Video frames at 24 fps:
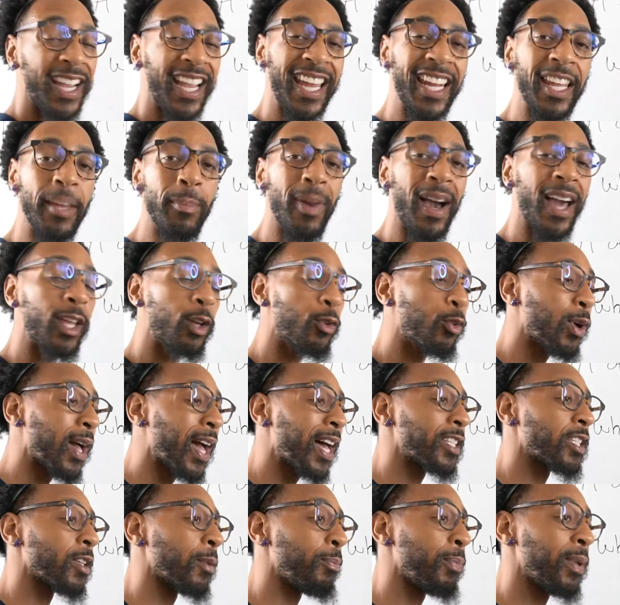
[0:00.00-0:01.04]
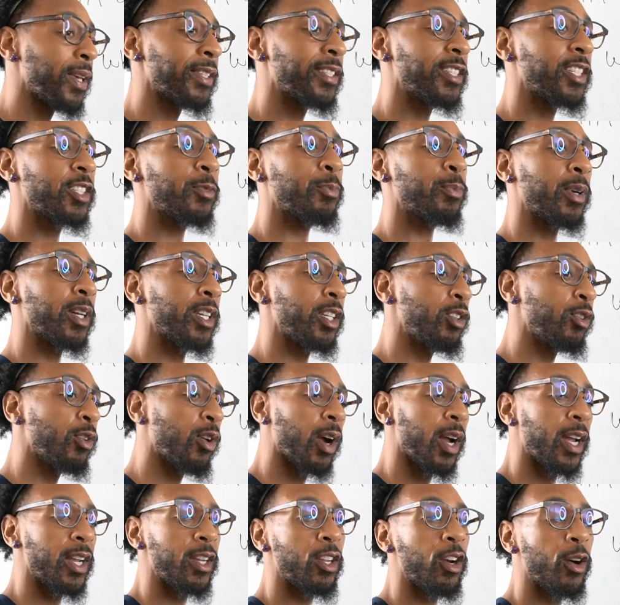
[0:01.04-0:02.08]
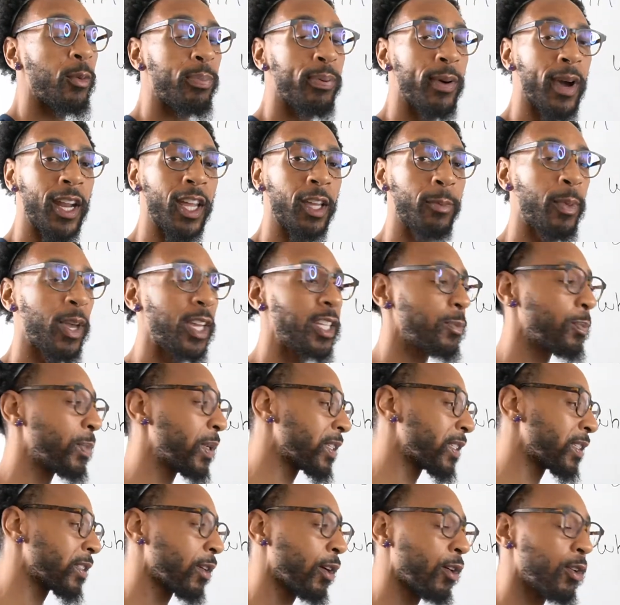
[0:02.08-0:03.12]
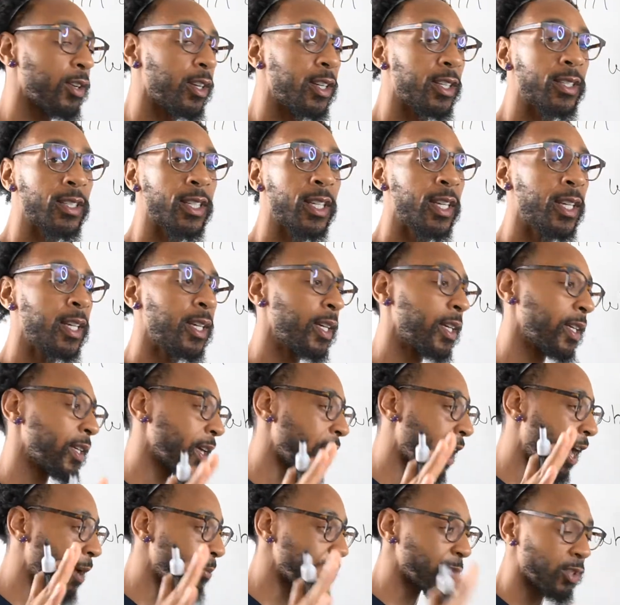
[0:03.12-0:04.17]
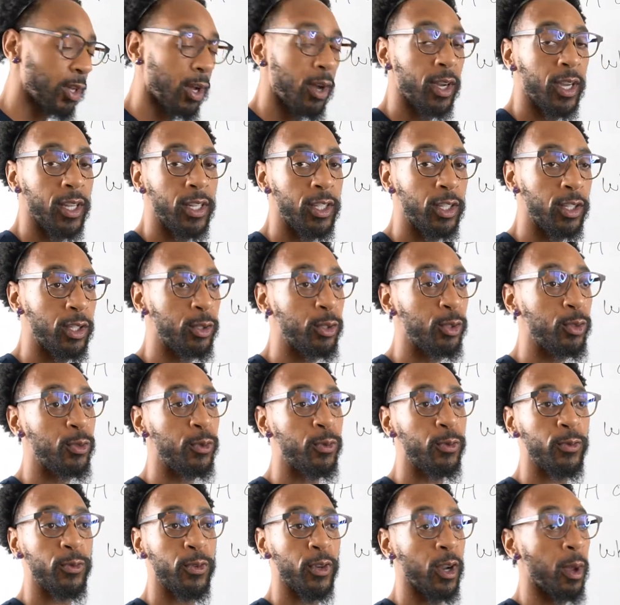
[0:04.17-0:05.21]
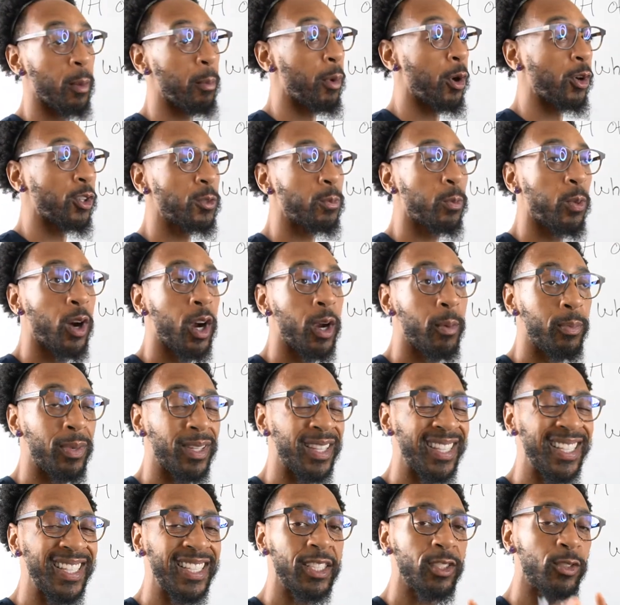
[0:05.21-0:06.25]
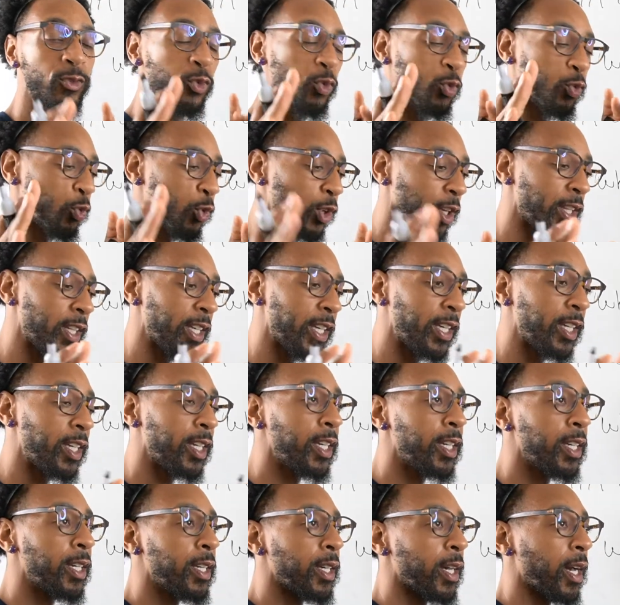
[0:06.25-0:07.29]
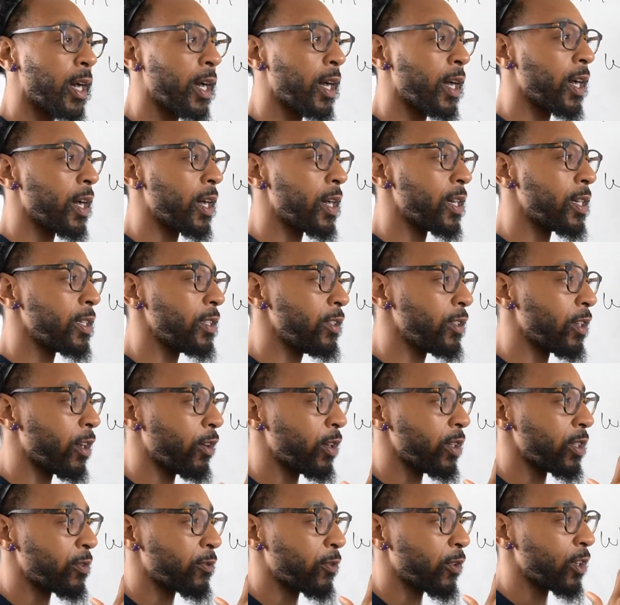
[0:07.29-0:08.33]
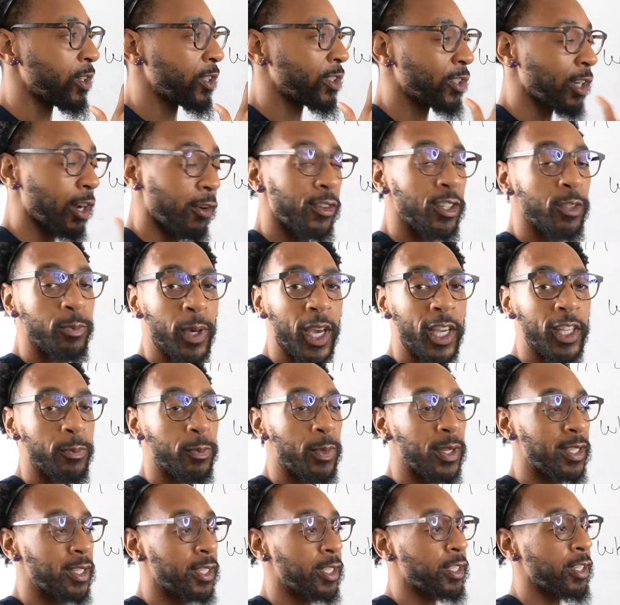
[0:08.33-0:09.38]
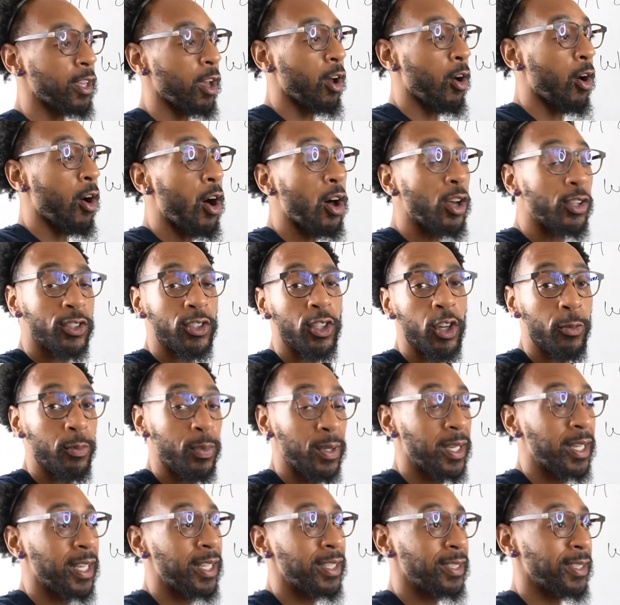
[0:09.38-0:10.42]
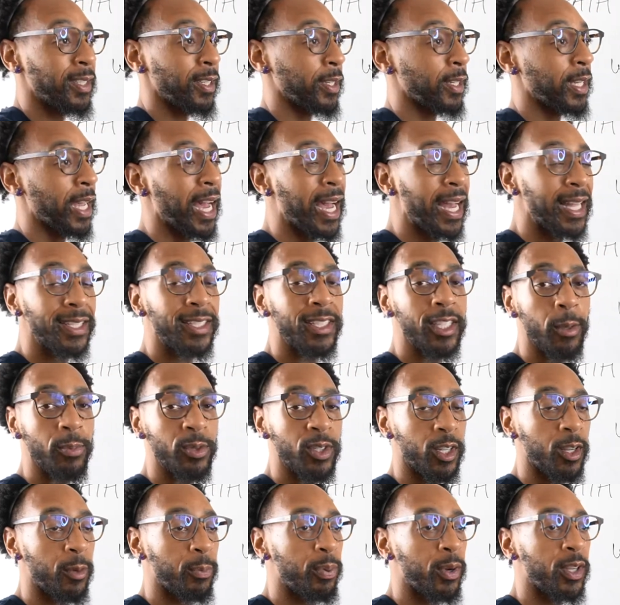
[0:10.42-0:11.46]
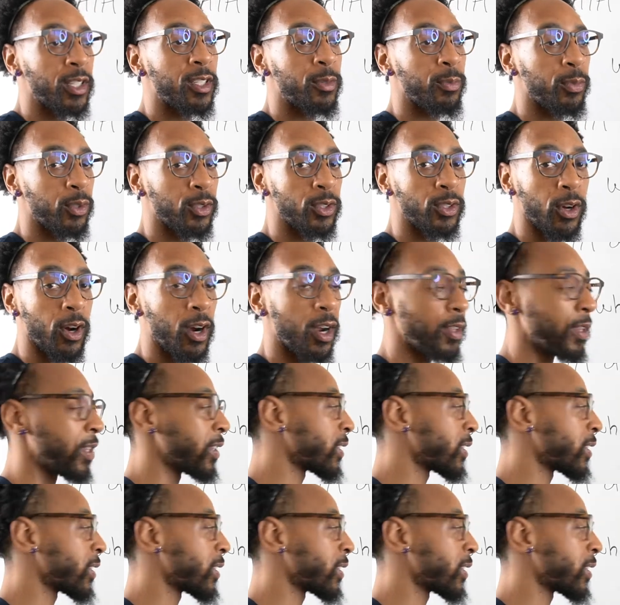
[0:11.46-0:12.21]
anybody who has a business, but you already know product-based business owners, I'm talking to you for the most part, but this really, is for a service-based business also, because the concepts and the principles are the